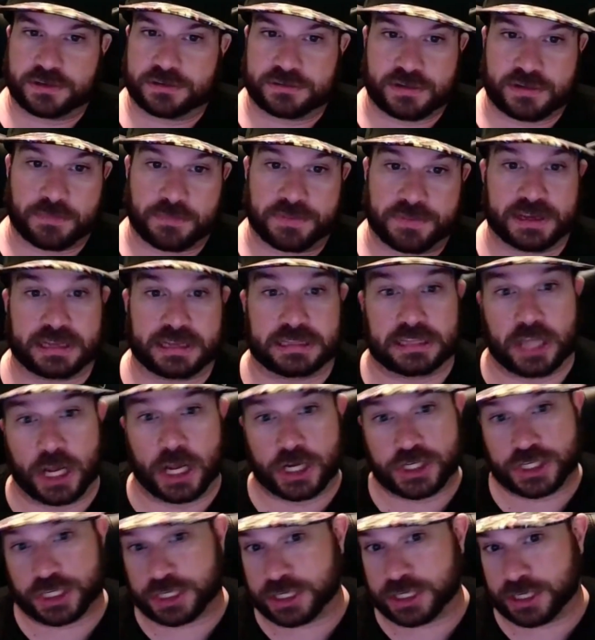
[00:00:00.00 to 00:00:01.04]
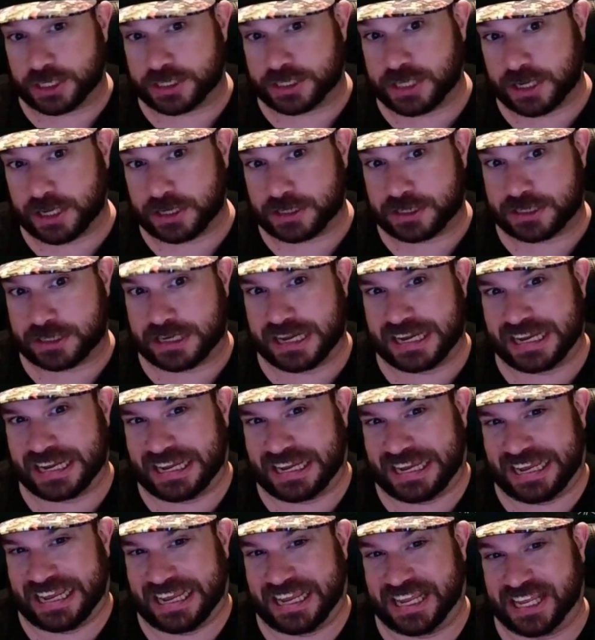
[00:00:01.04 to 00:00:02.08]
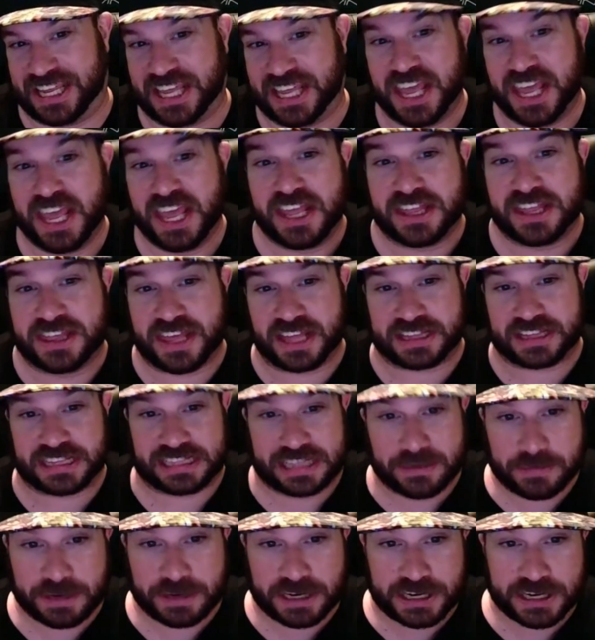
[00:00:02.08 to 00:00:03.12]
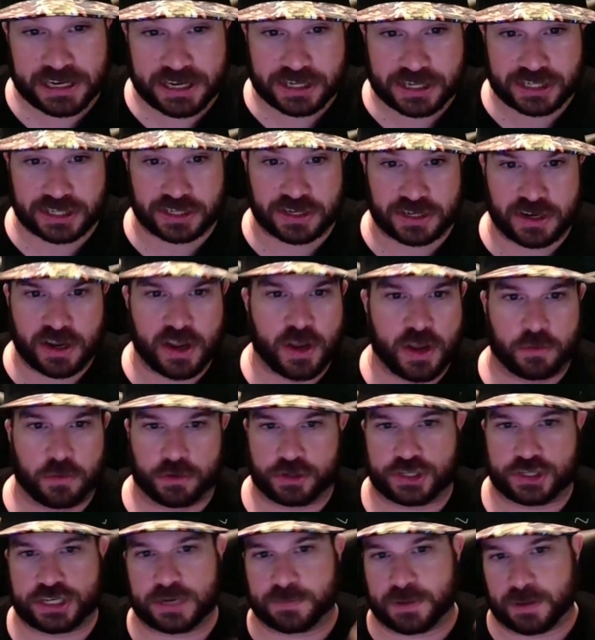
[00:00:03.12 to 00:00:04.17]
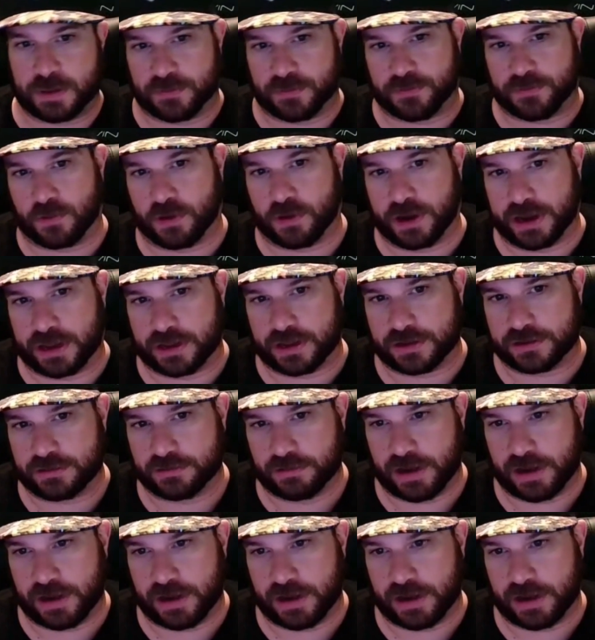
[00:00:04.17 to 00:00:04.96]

So I'm thinking logic dictates that the limited edition will ship out beforehand,